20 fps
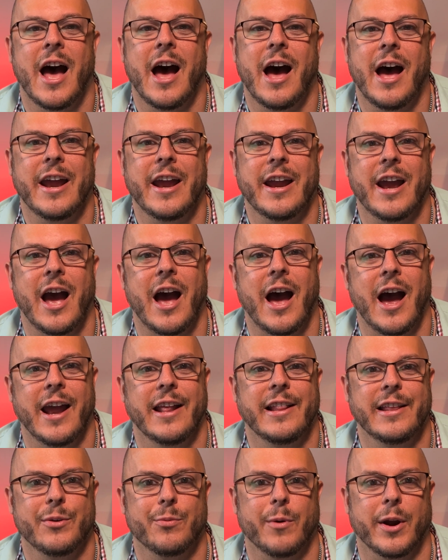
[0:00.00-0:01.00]
I
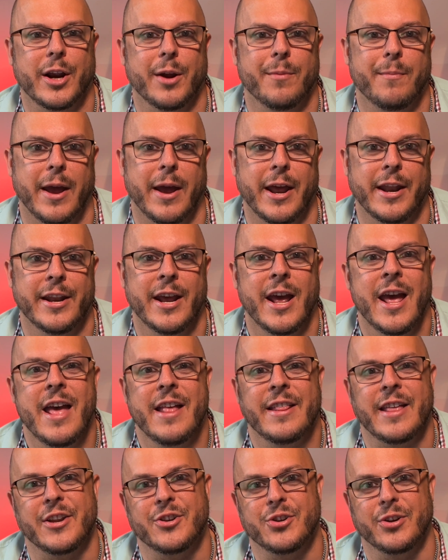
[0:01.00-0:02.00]
highly recommend
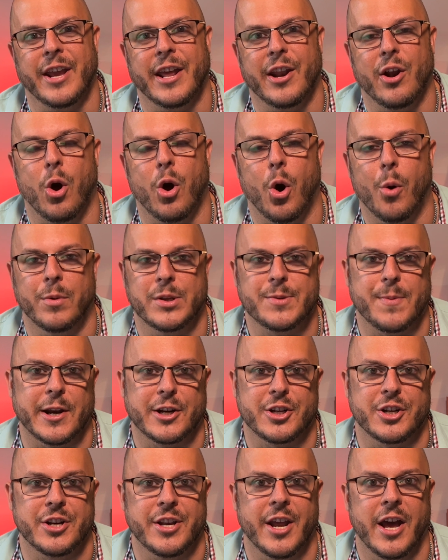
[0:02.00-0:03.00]
that you get a home
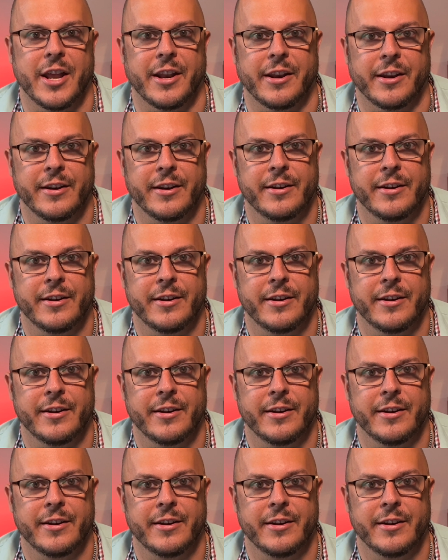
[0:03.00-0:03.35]
inspection done.